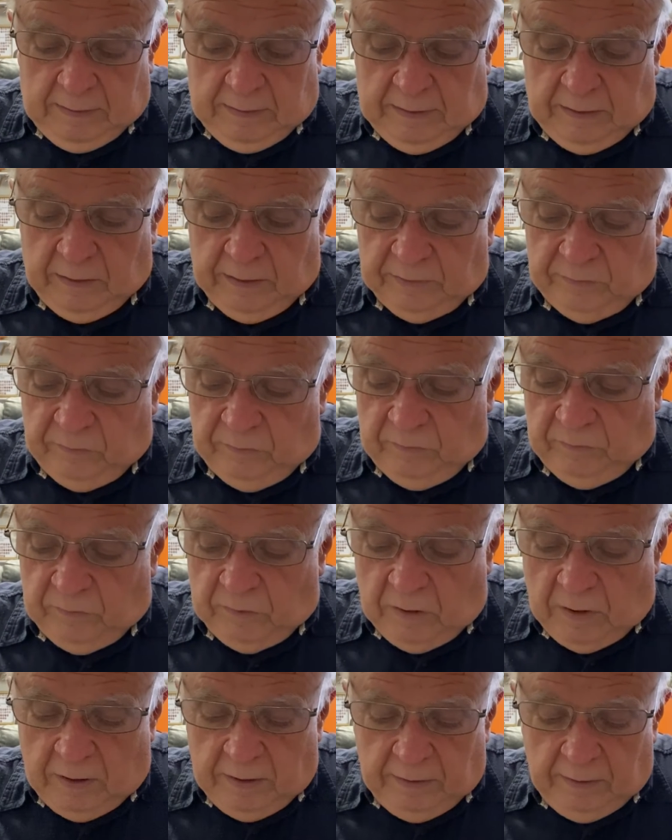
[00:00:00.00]
And as
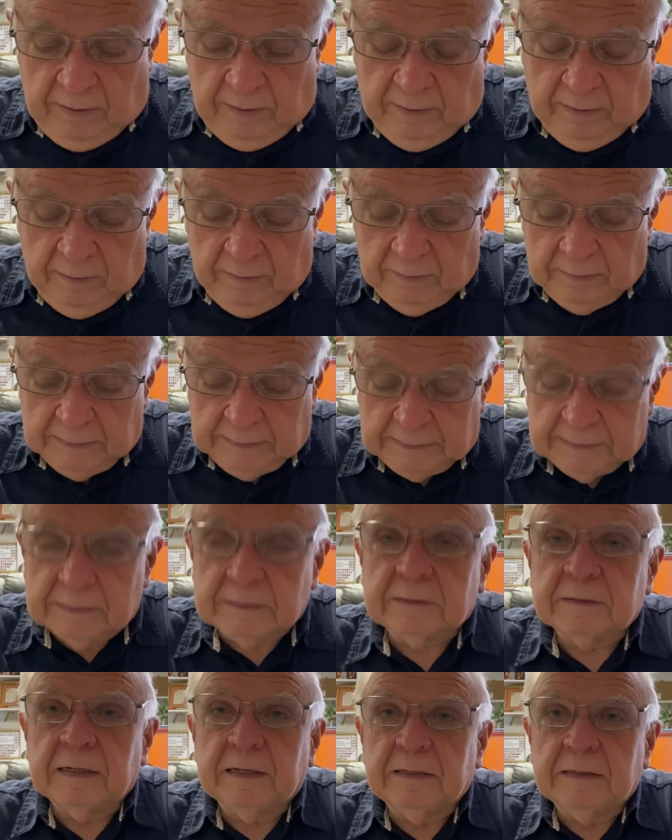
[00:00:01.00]
John
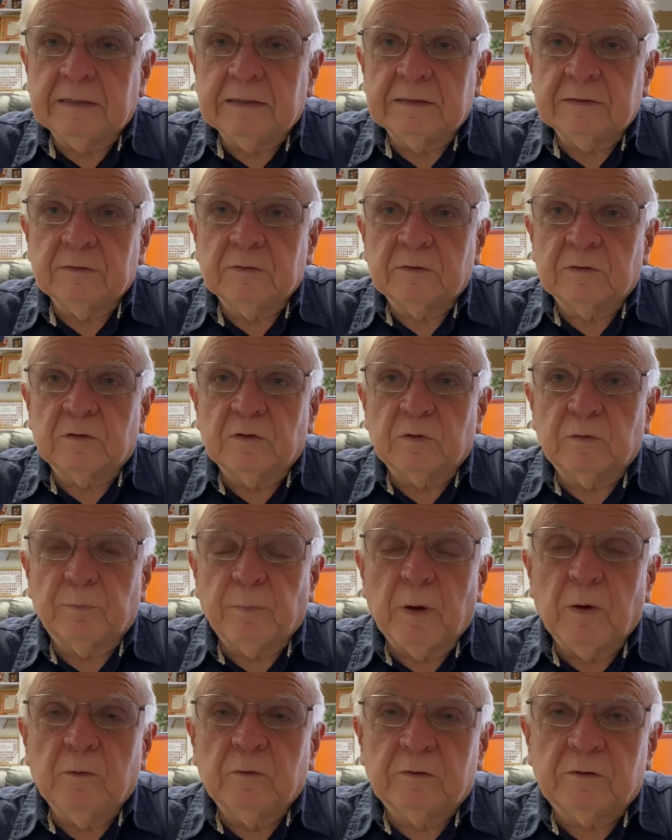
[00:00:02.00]

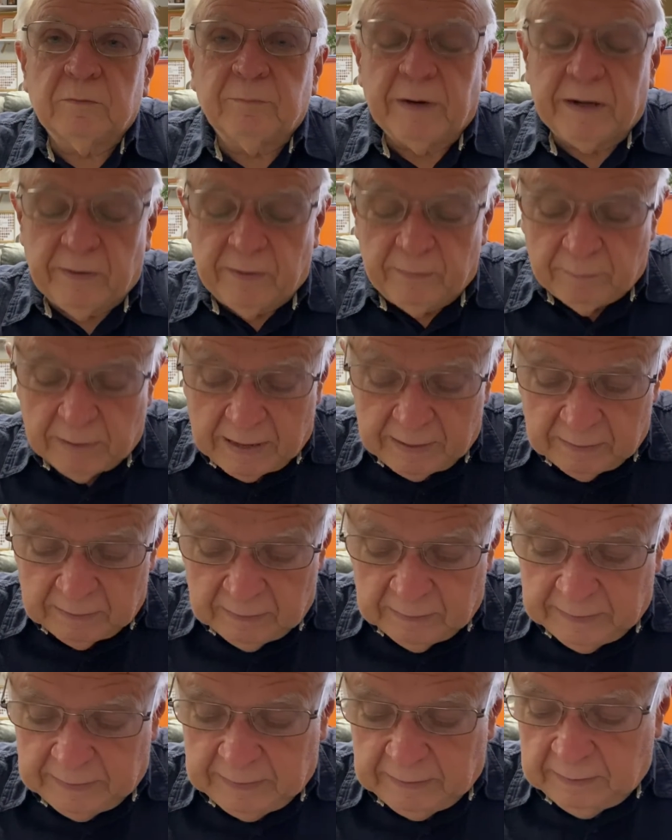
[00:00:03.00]
spoke to Mary
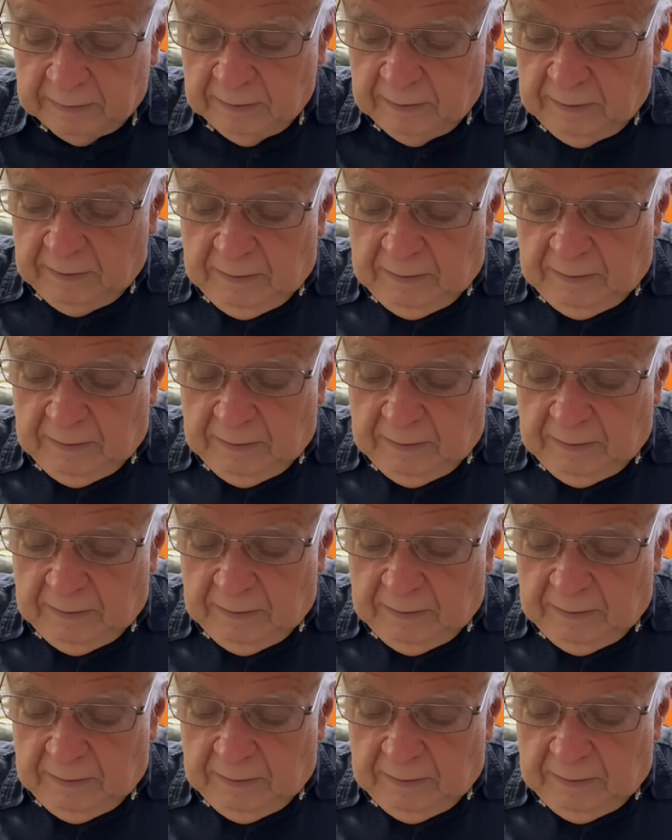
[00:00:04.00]
Magdalene,